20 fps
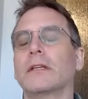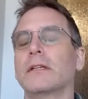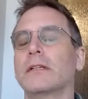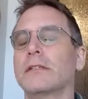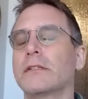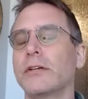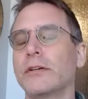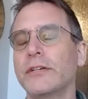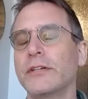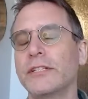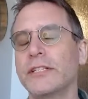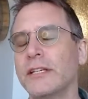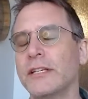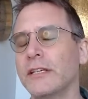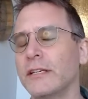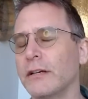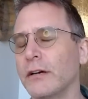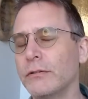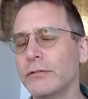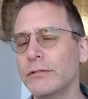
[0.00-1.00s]
So you
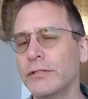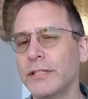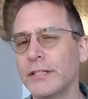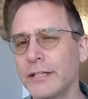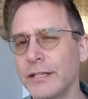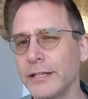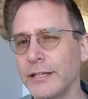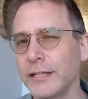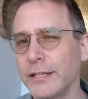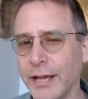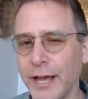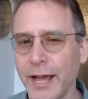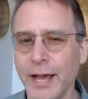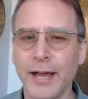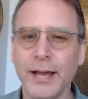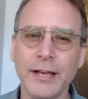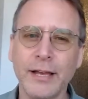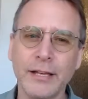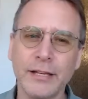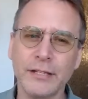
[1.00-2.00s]
see, OCD
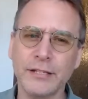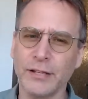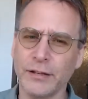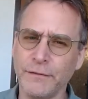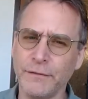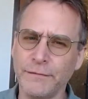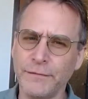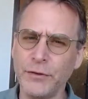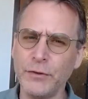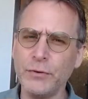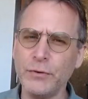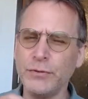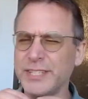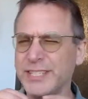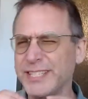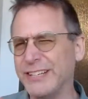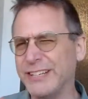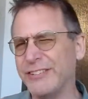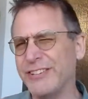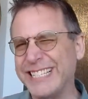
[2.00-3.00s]
has a few
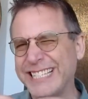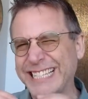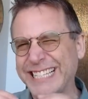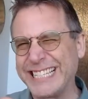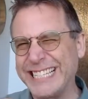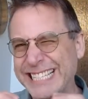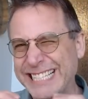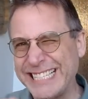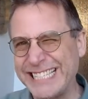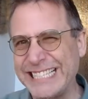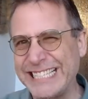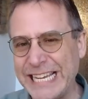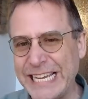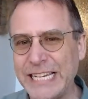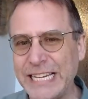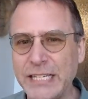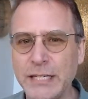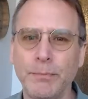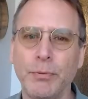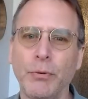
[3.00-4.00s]
seriously
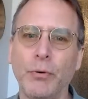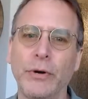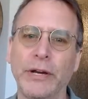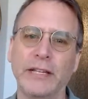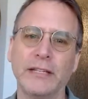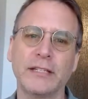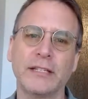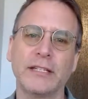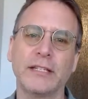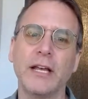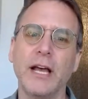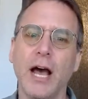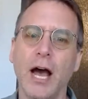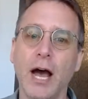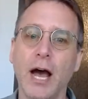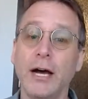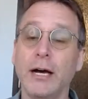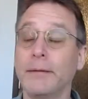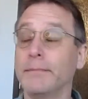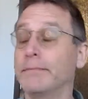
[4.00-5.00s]
distinct points.
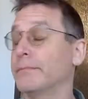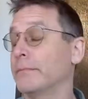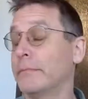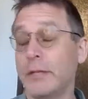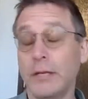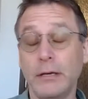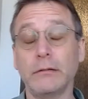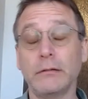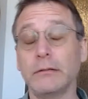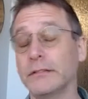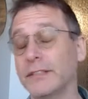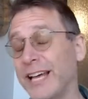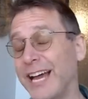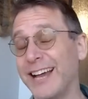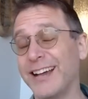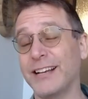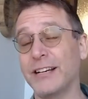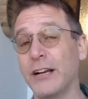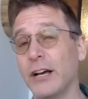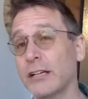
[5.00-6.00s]
The old
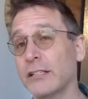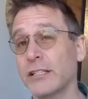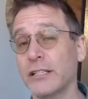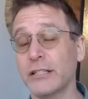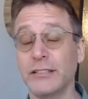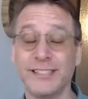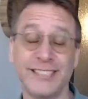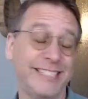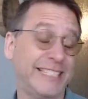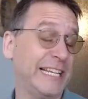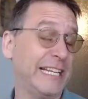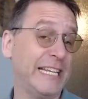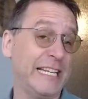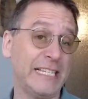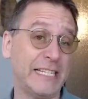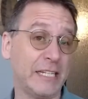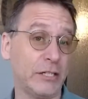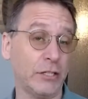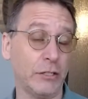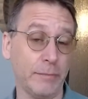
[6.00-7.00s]
Diagnostical and
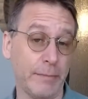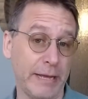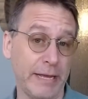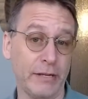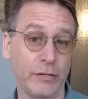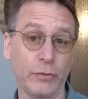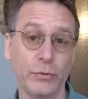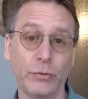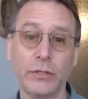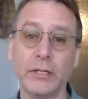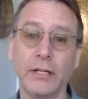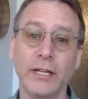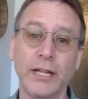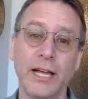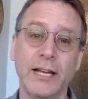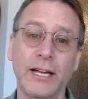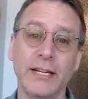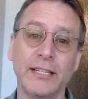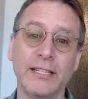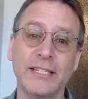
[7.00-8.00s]
Statistical Manual
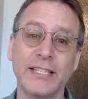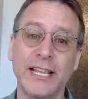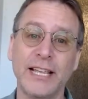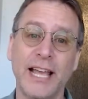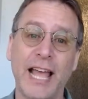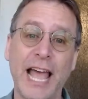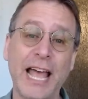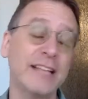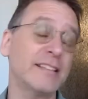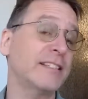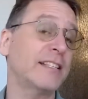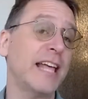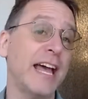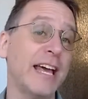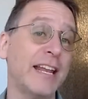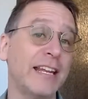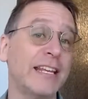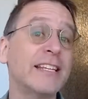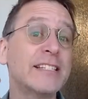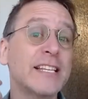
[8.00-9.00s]
has
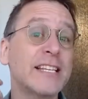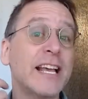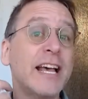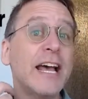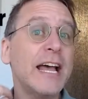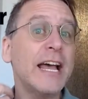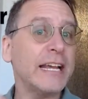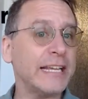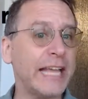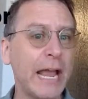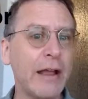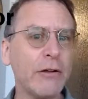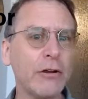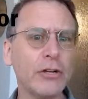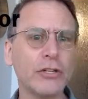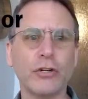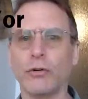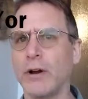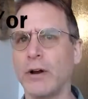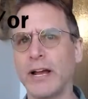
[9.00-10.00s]
that it's
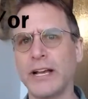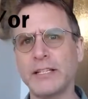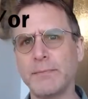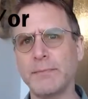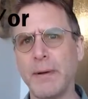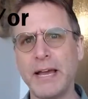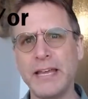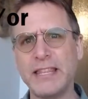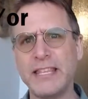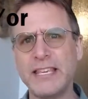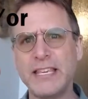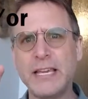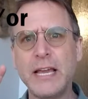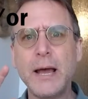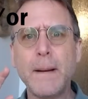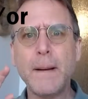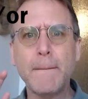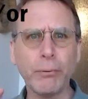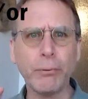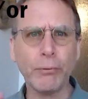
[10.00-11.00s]
characterized by the
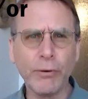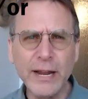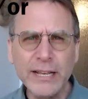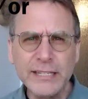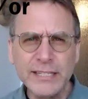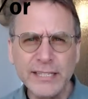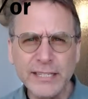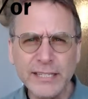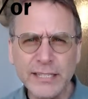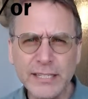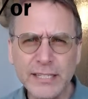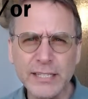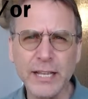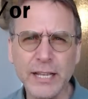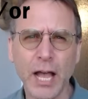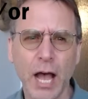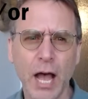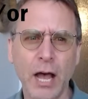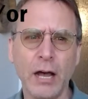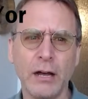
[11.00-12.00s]
presence
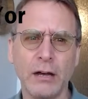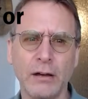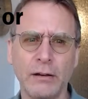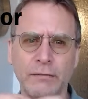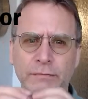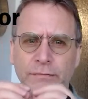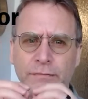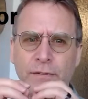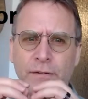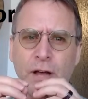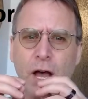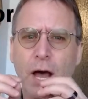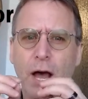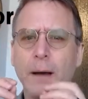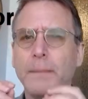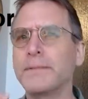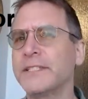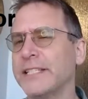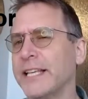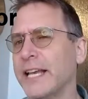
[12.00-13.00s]
of
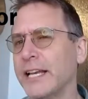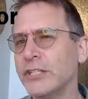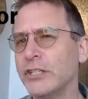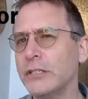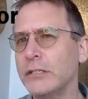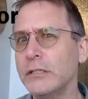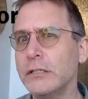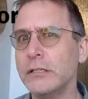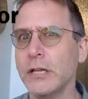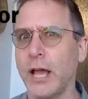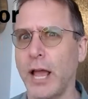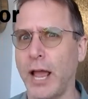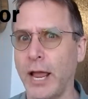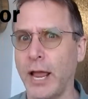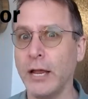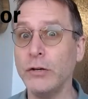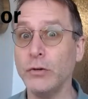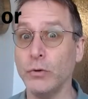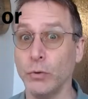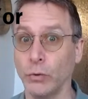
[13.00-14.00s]
obsessions
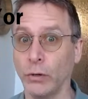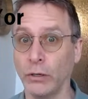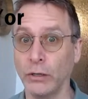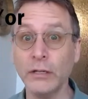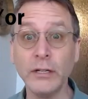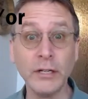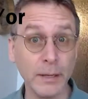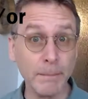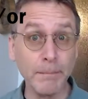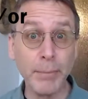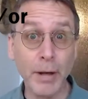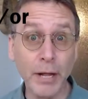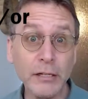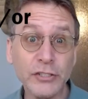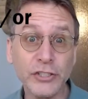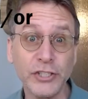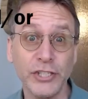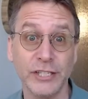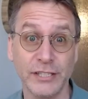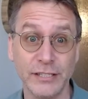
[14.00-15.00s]
and or
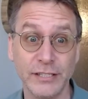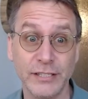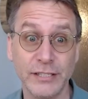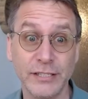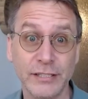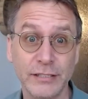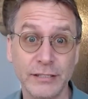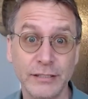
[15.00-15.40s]
compulsions.